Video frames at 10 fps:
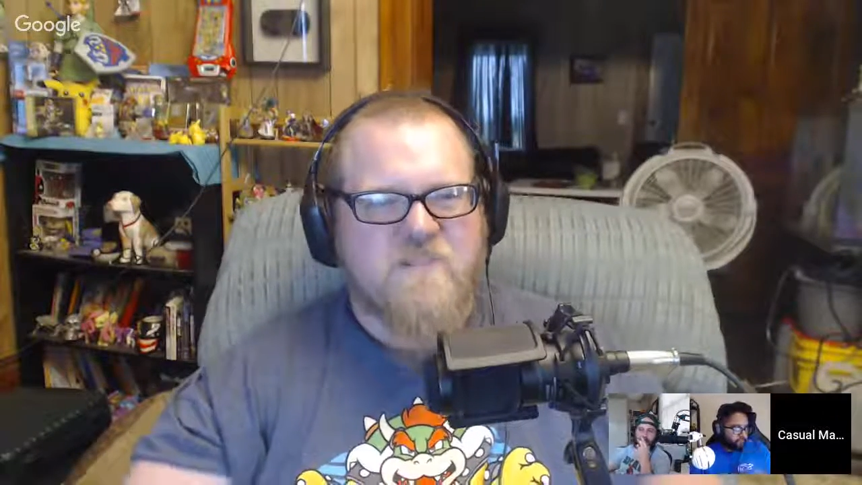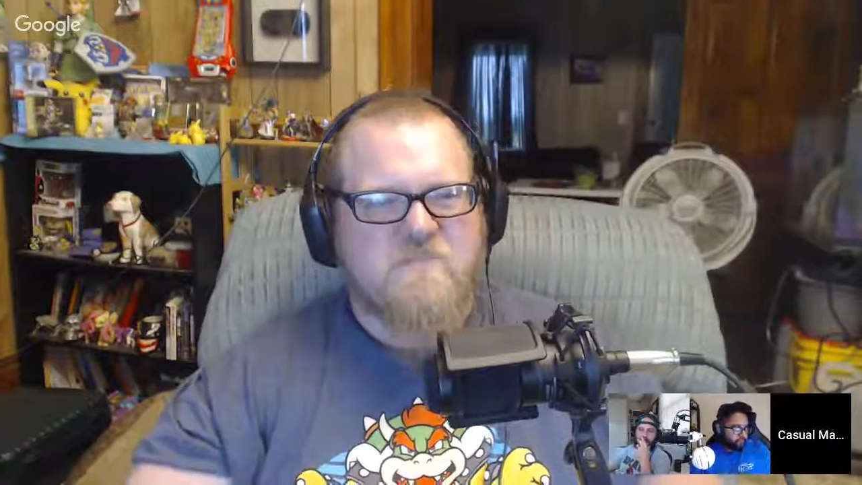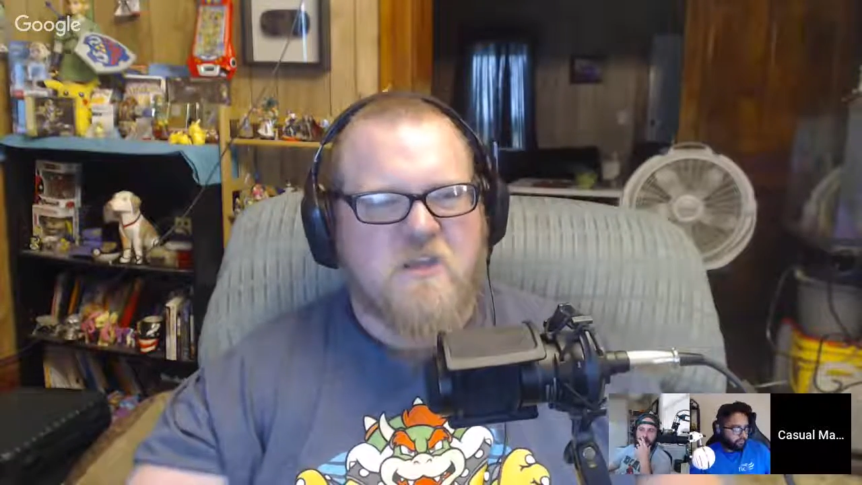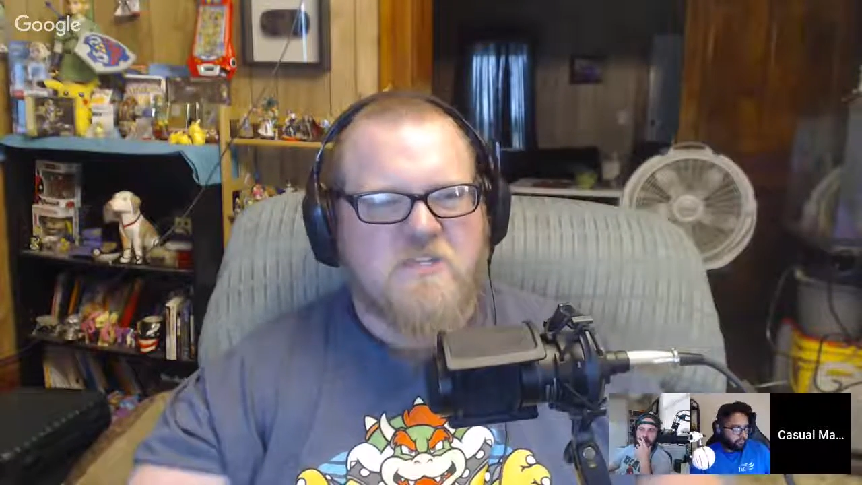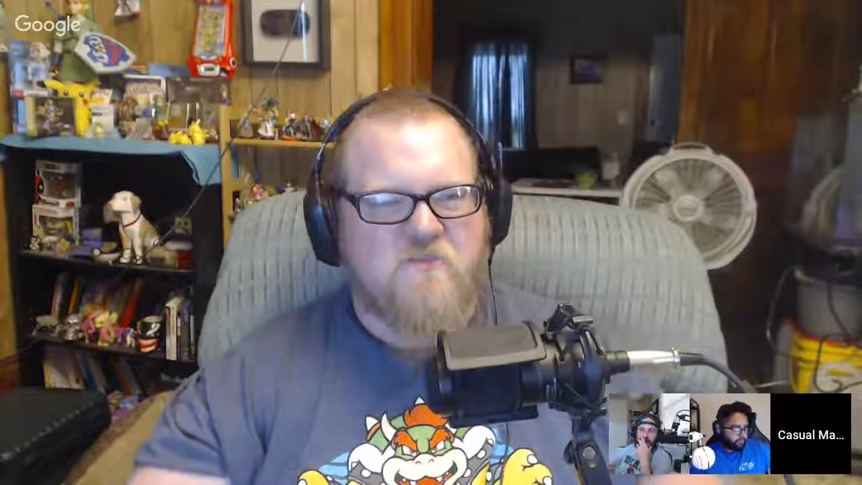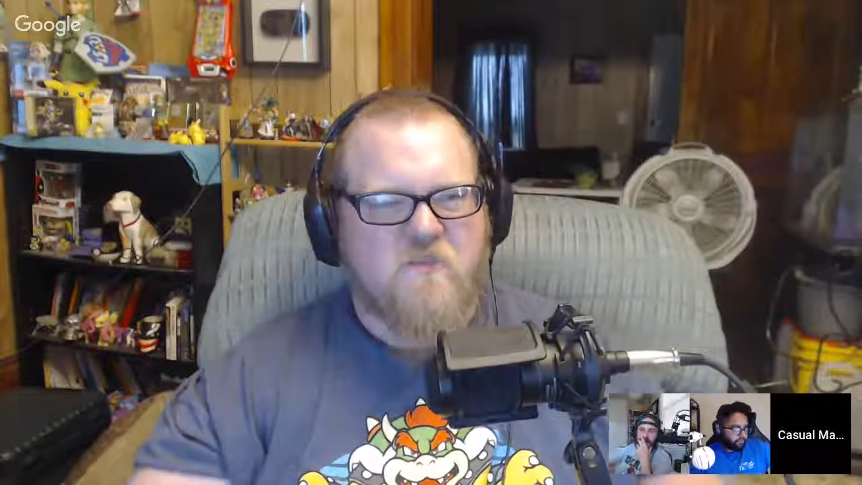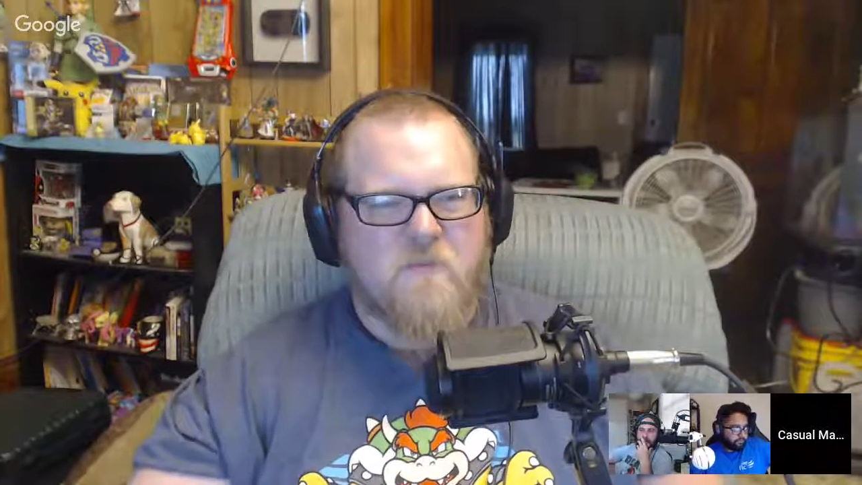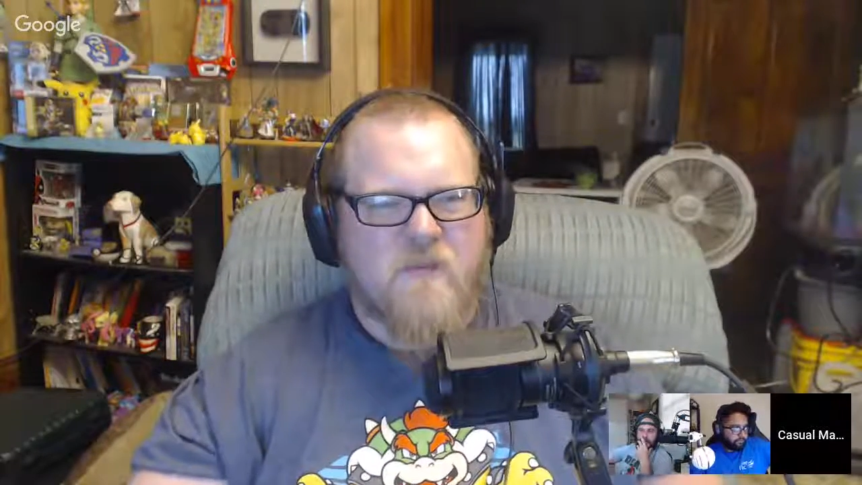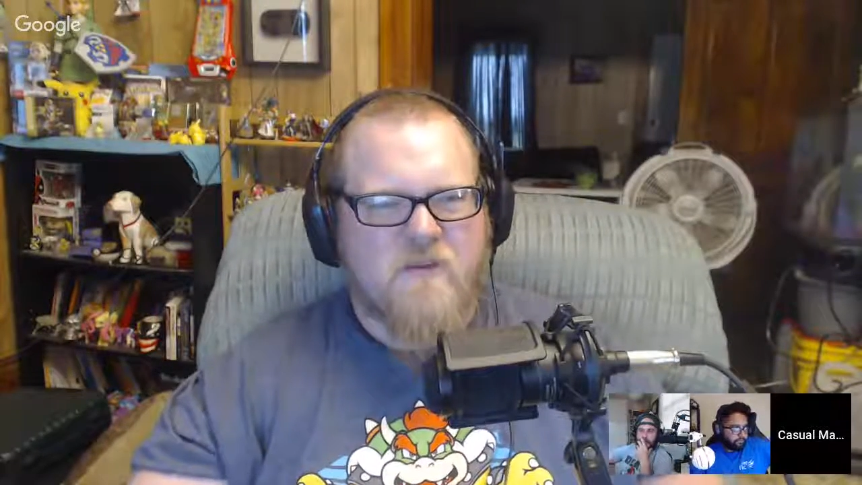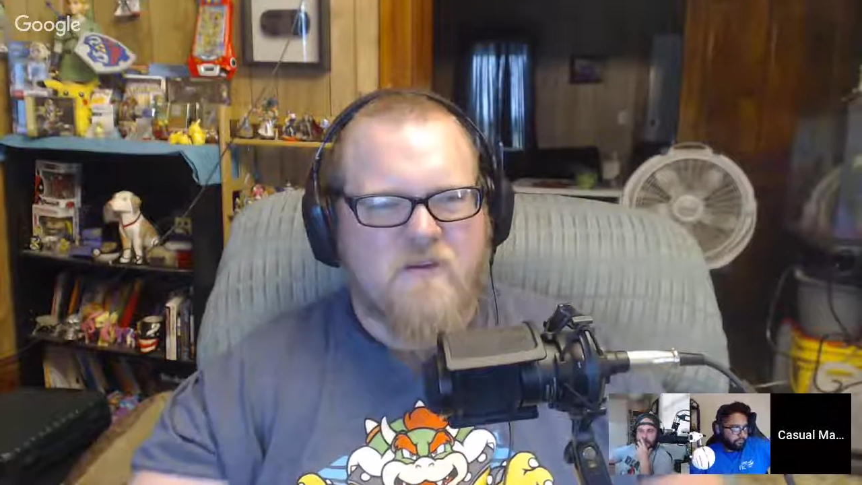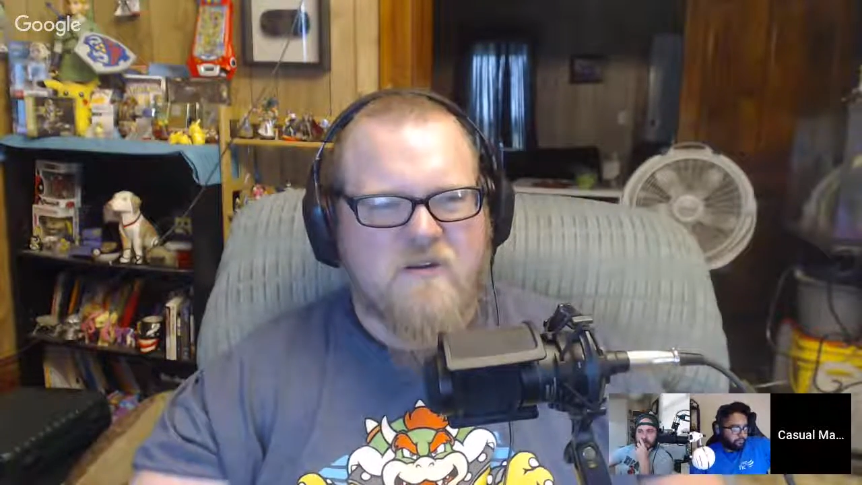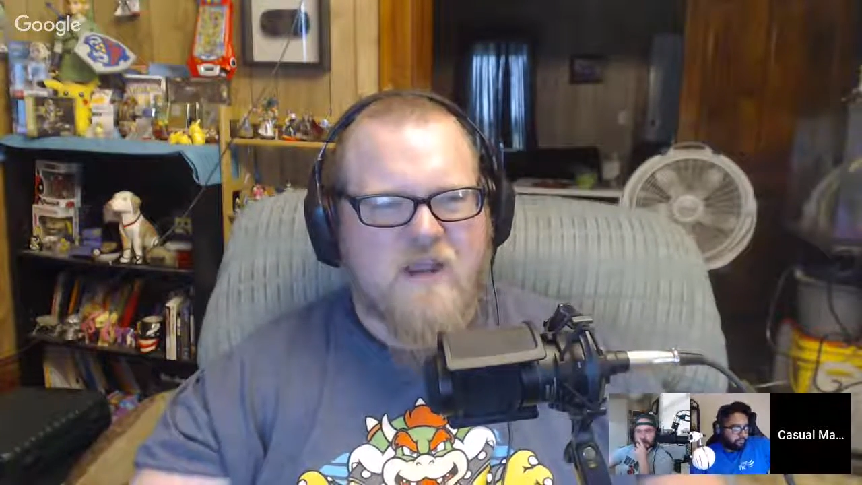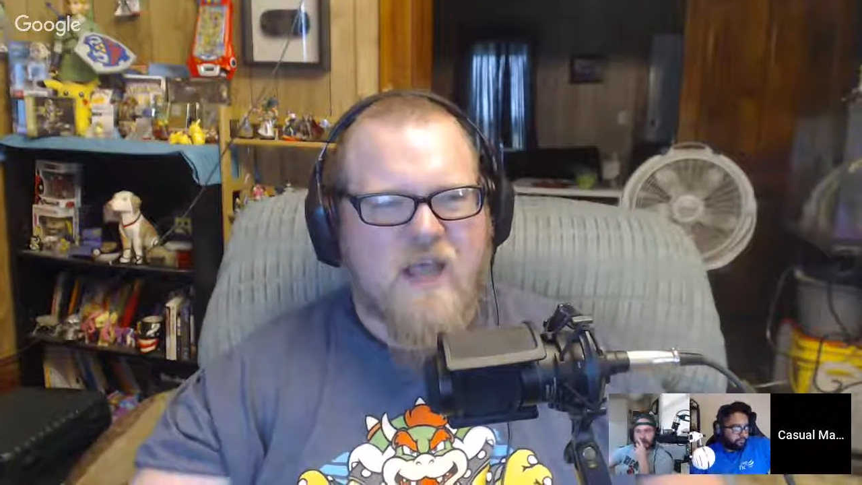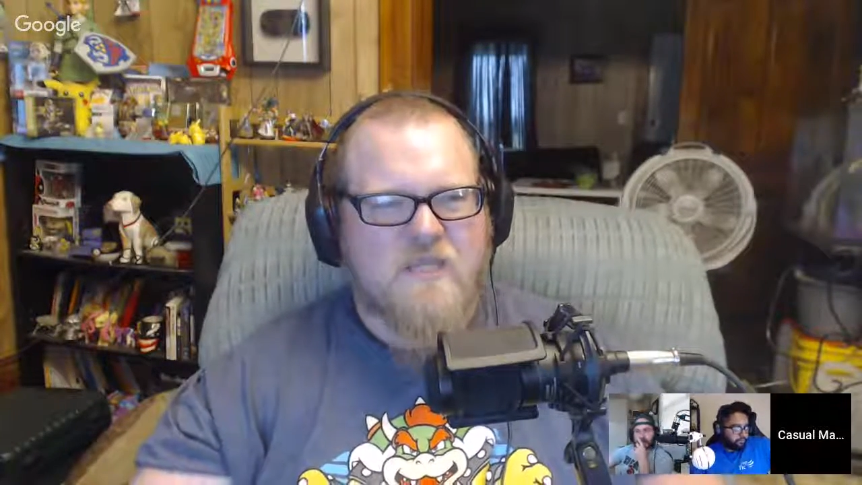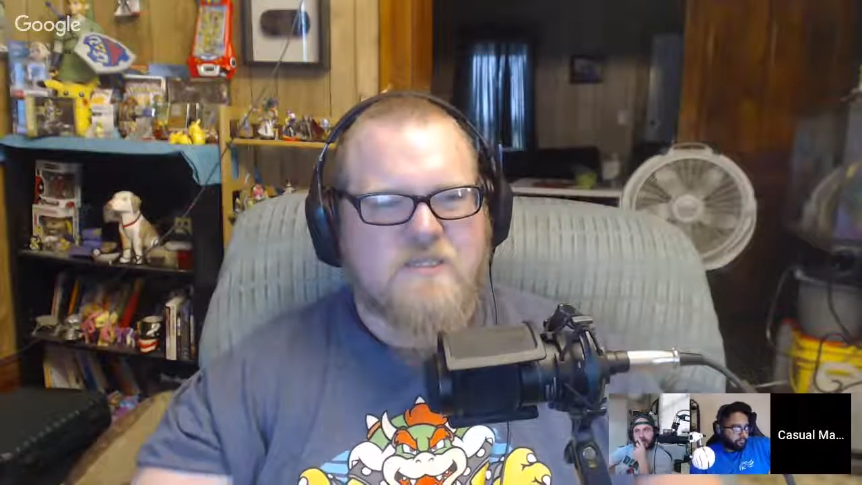special from other
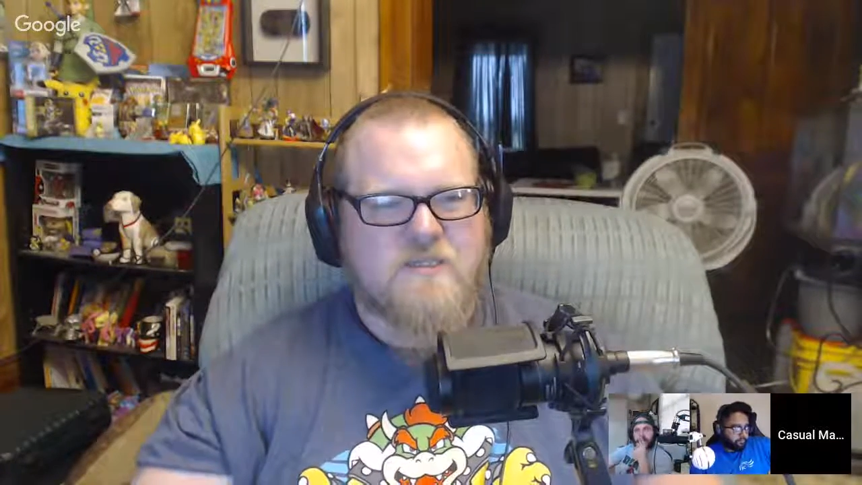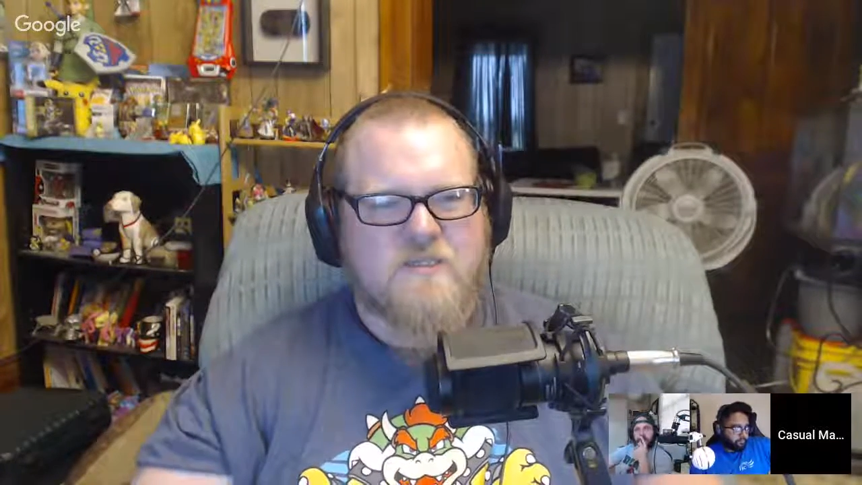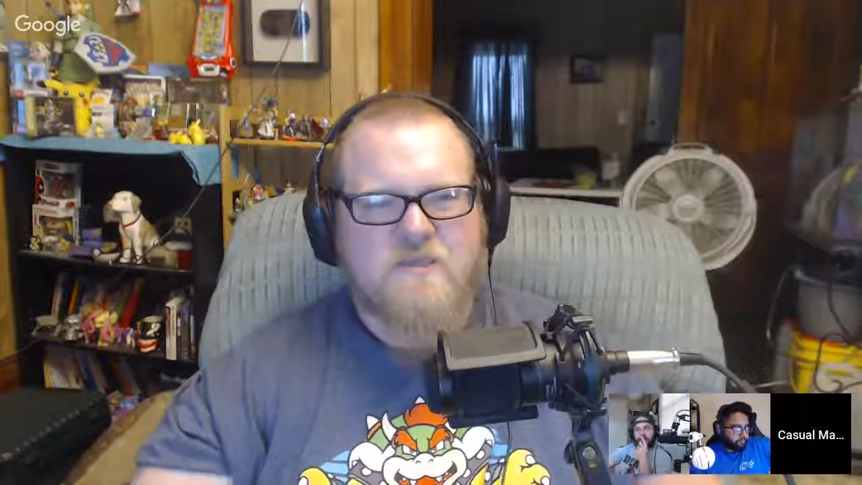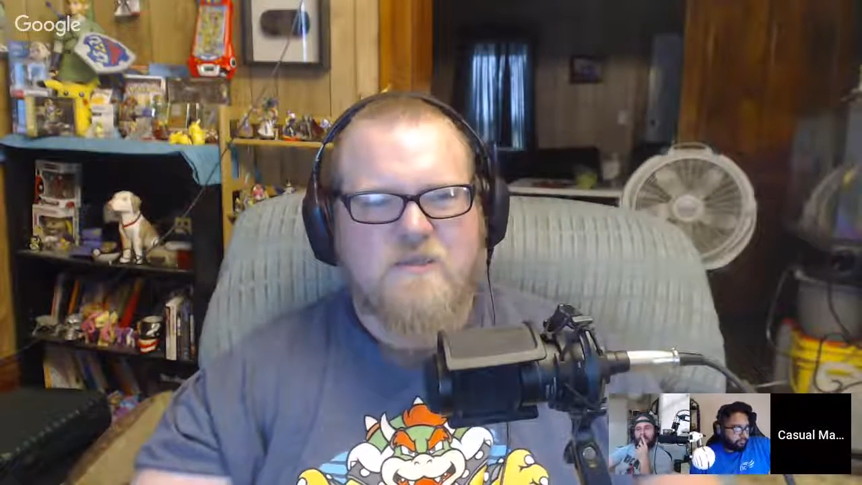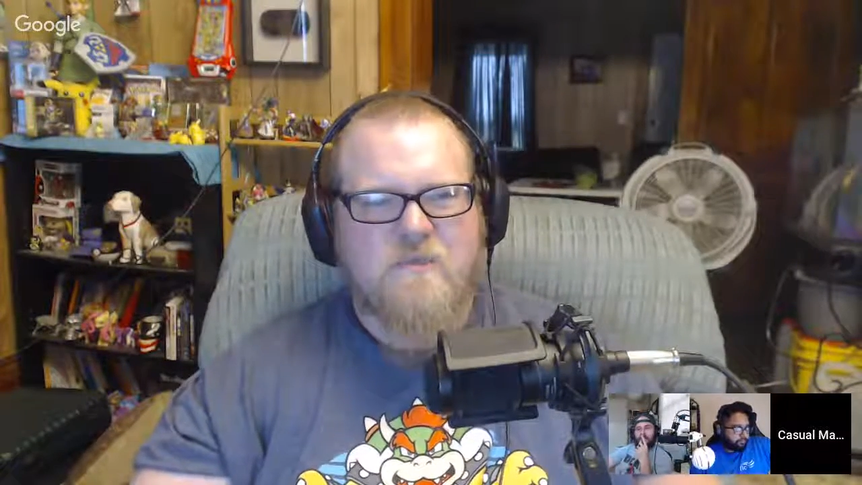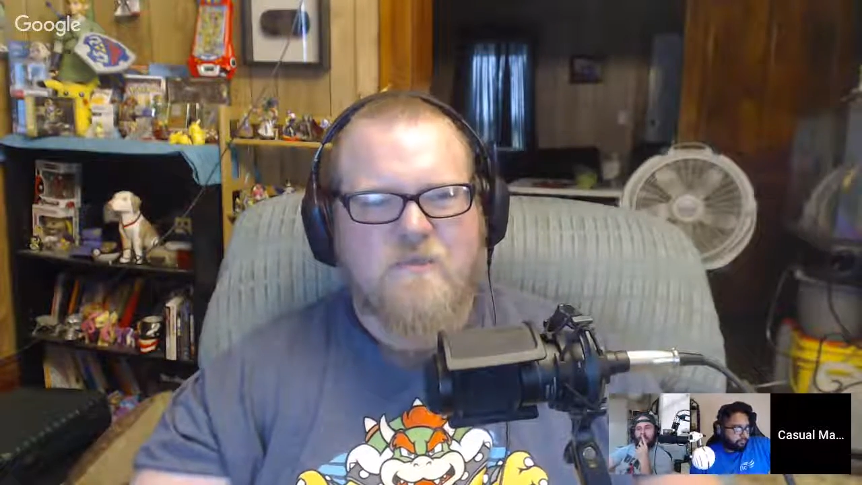consoles?